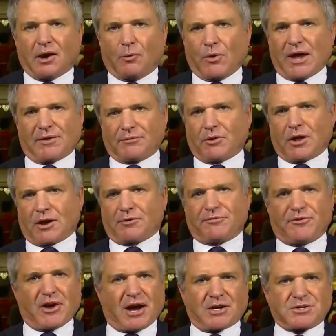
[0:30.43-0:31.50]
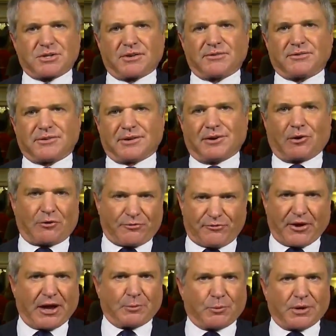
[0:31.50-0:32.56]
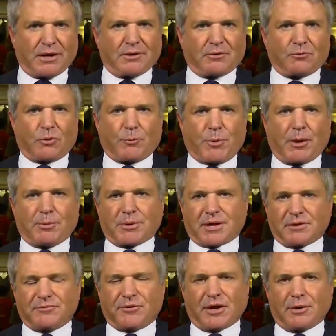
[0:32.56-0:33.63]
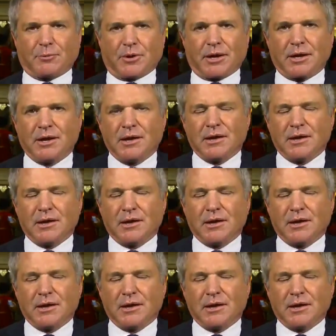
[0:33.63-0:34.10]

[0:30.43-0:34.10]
We have a lot of factions in our family, Republican family,